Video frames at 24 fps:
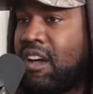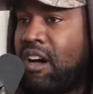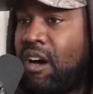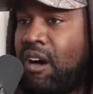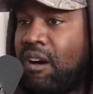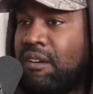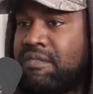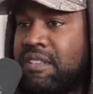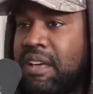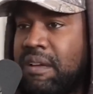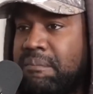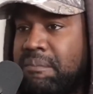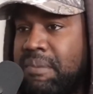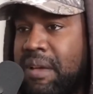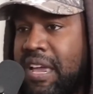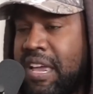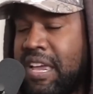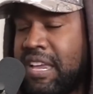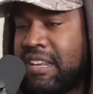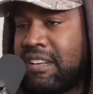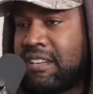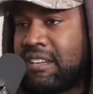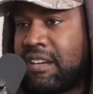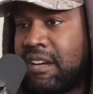Off that
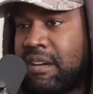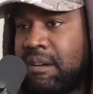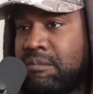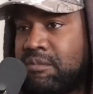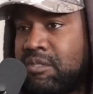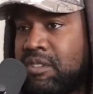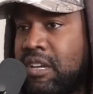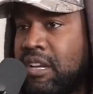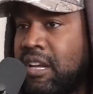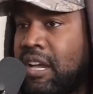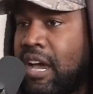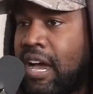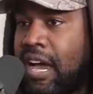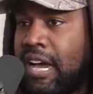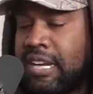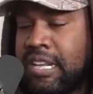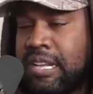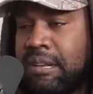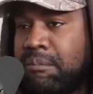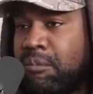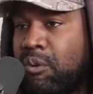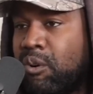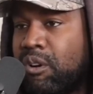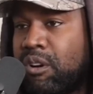pain comes, I
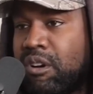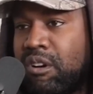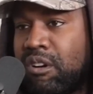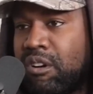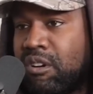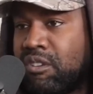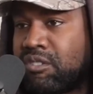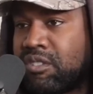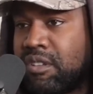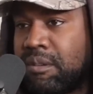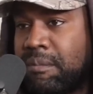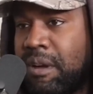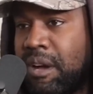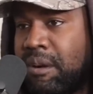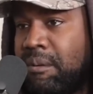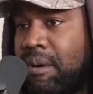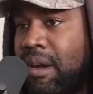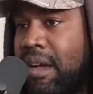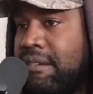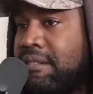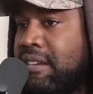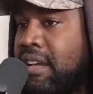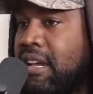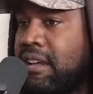need more girls than my
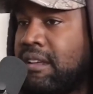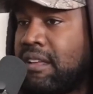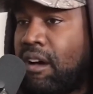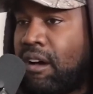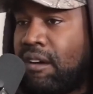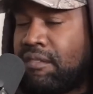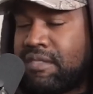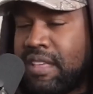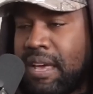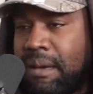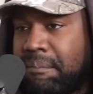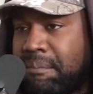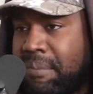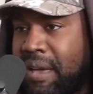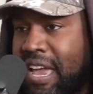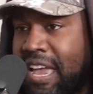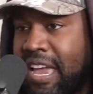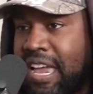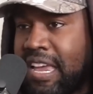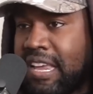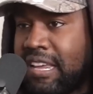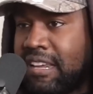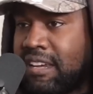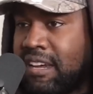wife. Off that
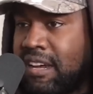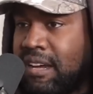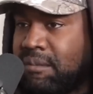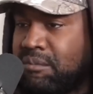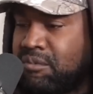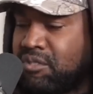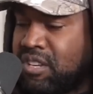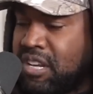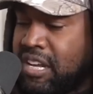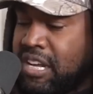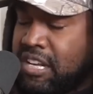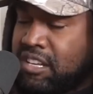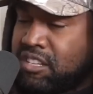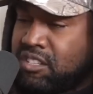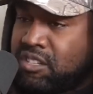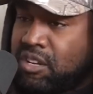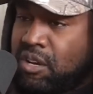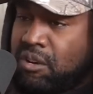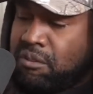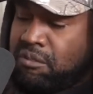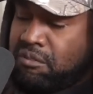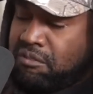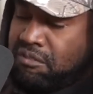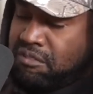pain comes,
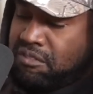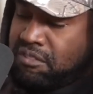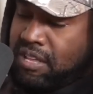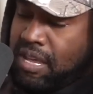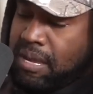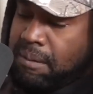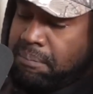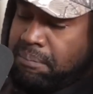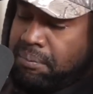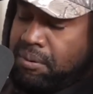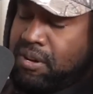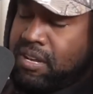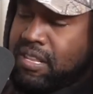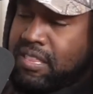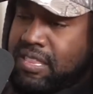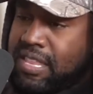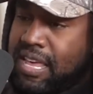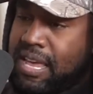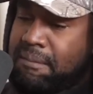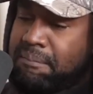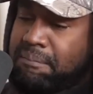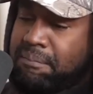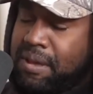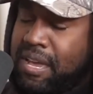so they put
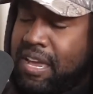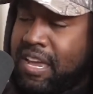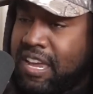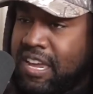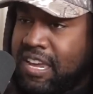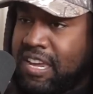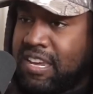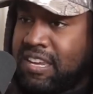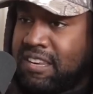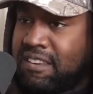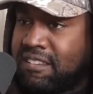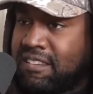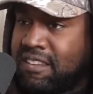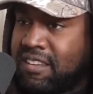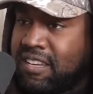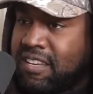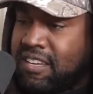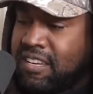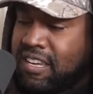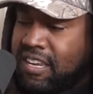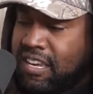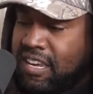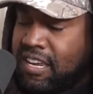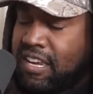that pain
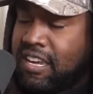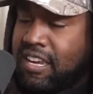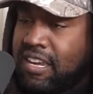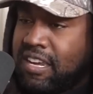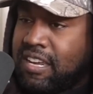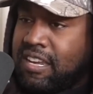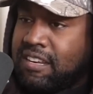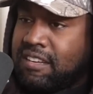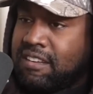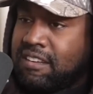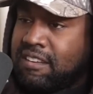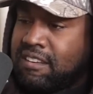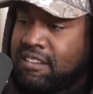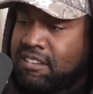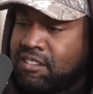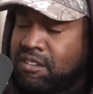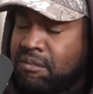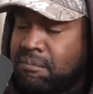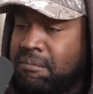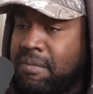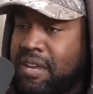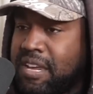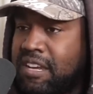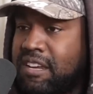in
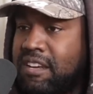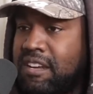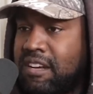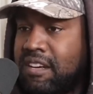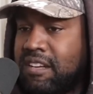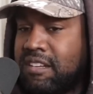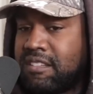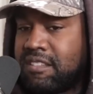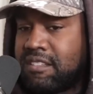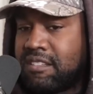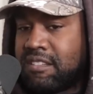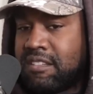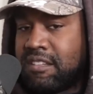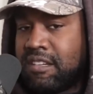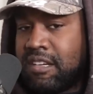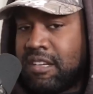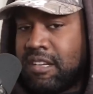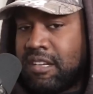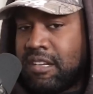to make us,